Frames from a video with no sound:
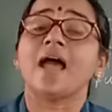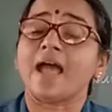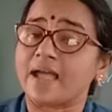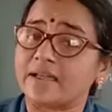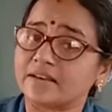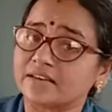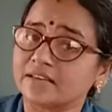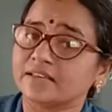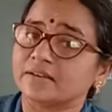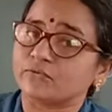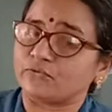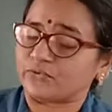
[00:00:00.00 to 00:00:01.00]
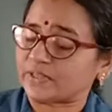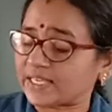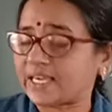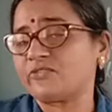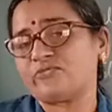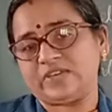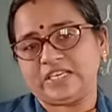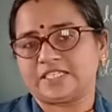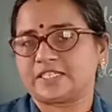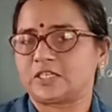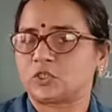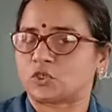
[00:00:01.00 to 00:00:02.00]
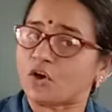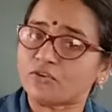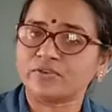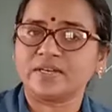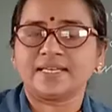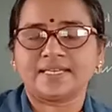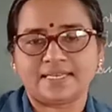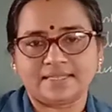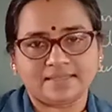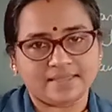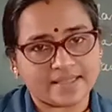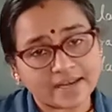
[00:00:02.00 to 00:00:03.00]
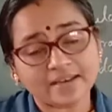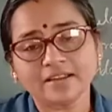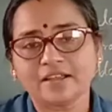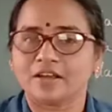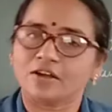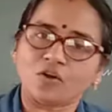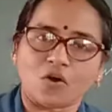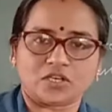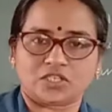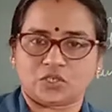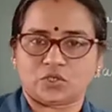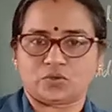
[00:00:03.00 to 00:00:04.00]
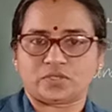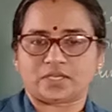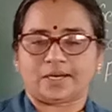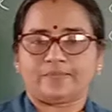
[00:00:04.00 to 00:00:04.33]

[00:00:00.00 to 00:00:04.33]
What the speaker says: and key features of Indian constitution.